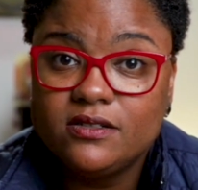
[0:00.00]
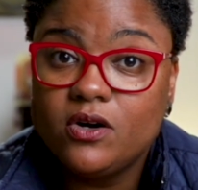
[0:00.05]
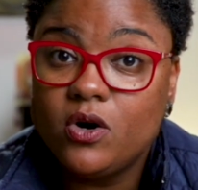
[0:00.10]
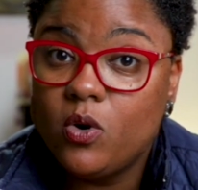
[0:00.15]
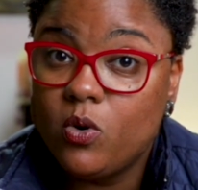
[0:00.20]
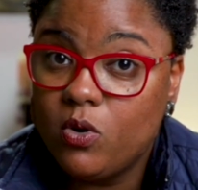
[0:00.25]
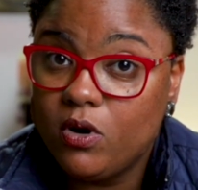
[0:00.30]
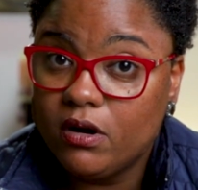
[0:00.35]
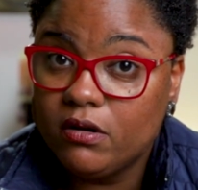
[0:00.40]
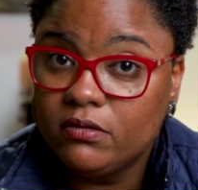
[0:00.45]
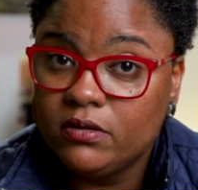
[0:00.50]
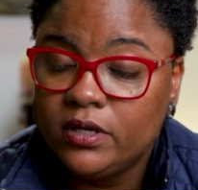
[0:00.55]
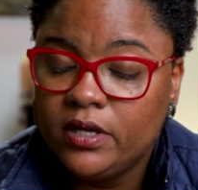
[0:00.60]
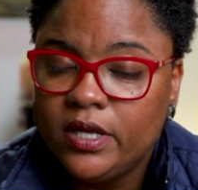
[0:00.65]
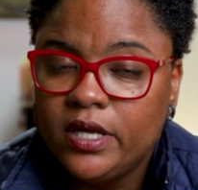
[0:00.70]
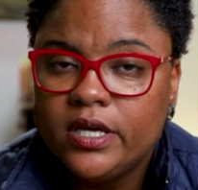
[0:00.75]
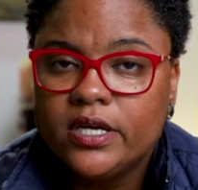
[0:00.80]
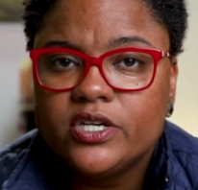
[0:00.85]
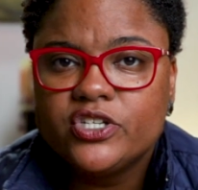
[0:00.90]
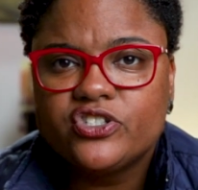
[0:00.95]
Or
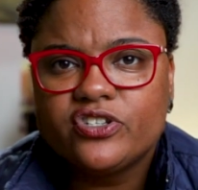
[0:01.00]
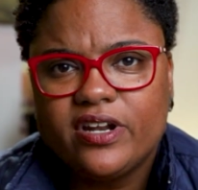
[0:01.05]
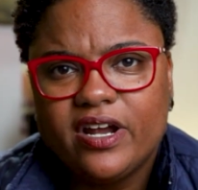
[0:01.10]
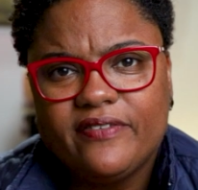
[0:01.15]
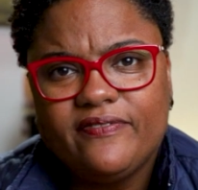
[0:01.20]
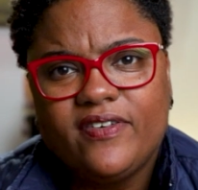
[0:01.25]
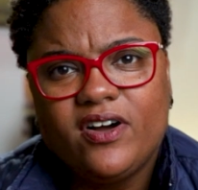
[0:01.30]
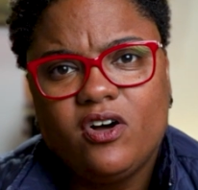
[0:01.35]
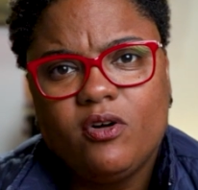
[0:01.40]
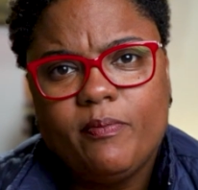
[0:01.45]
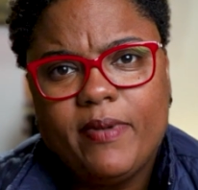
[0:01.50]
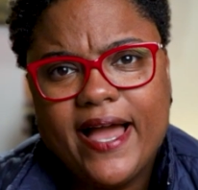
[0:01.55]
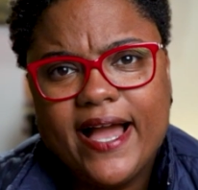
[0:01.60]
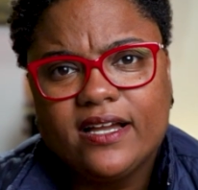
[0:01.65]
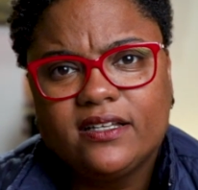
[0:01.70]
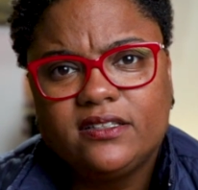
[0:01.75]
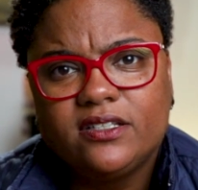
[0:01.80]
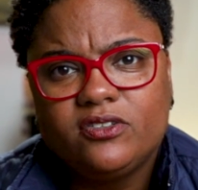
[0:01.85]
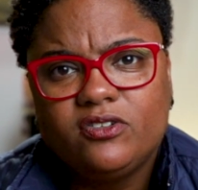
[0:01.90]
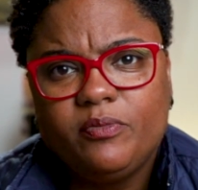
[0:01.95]
should I fall
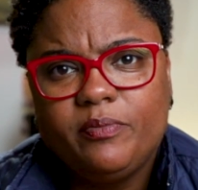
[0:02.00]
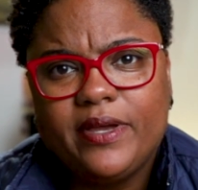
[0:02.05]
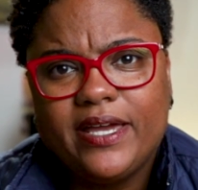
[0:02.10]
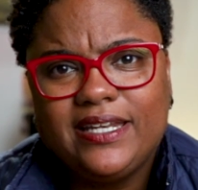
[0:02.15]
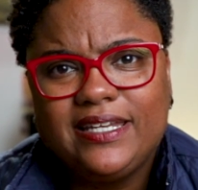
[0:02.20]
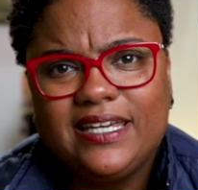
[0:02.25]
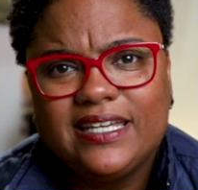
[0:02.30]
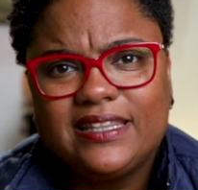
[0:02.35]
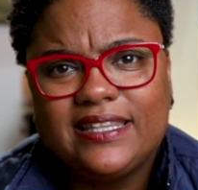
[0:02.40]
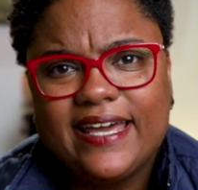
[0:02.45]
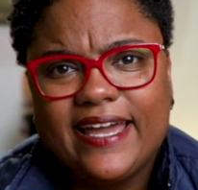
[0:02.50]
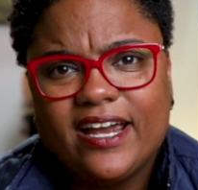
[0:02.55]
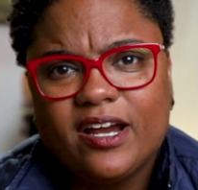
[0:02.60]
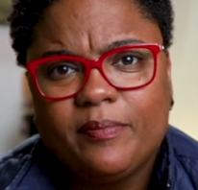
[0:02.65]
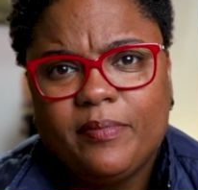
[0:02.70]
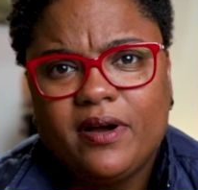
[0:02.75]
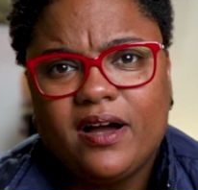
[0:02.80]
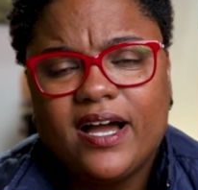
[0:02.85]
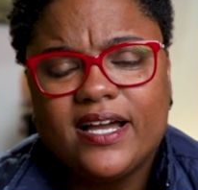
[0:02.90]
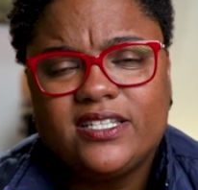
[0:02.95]
back a little bit and get the
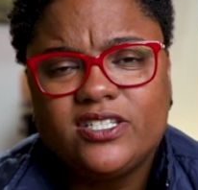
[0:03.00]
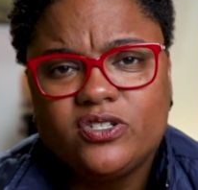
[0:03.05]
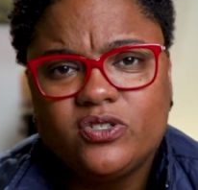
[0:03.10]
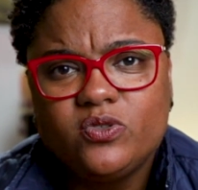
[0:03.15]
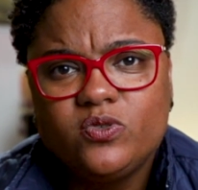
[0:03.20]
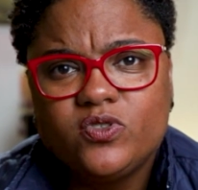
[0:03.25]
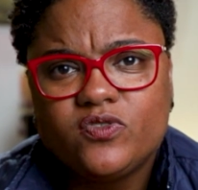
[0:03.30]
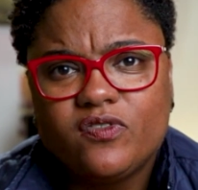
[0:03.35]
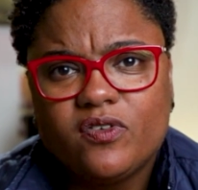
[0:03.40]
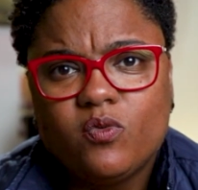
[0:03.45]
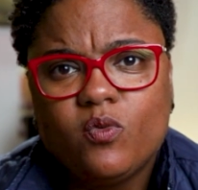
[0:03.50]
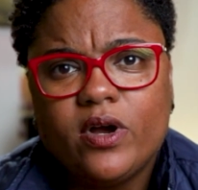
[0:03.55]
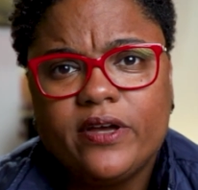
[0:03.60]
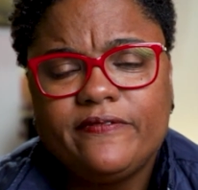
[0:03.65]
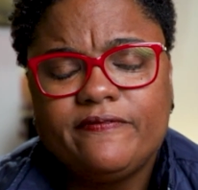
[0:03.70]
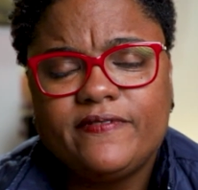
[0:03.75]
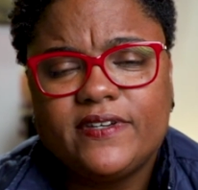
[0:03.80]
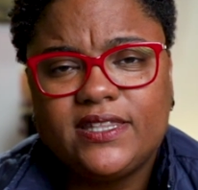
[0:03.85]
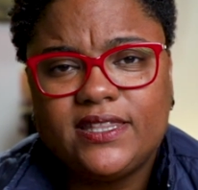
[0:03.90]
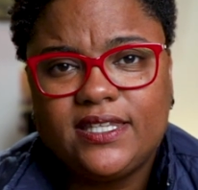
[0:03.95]
AirPod 2s for
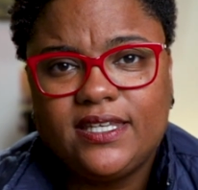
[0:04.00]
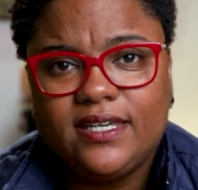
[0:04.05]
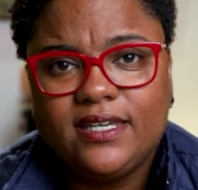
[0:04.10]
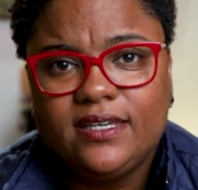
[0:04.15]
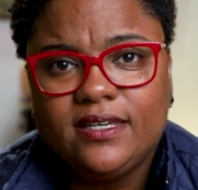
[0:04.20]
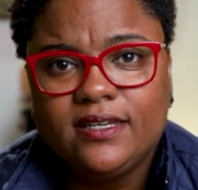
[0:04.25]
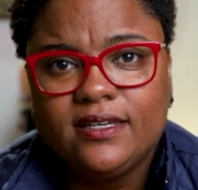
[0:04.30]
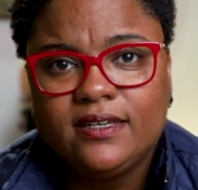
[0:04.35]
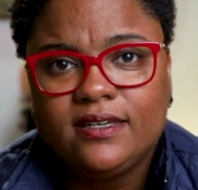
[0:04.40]
$150?